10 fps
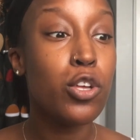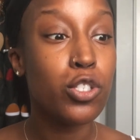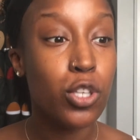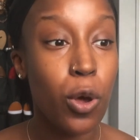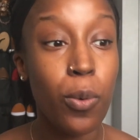
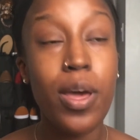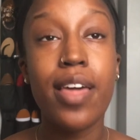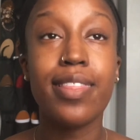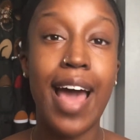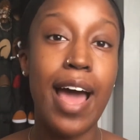So
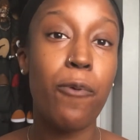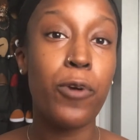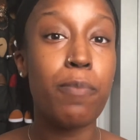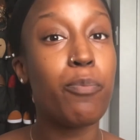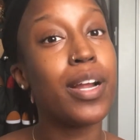that
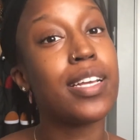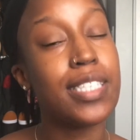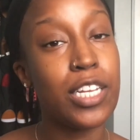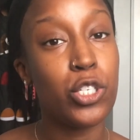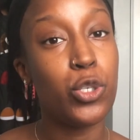would bring us
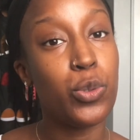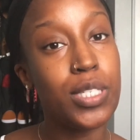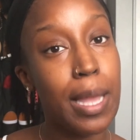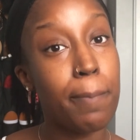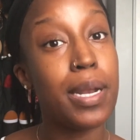into
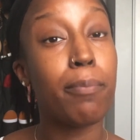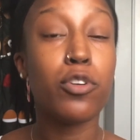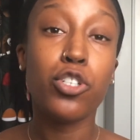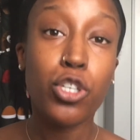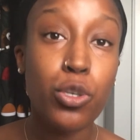step number
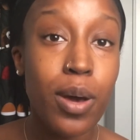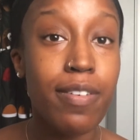2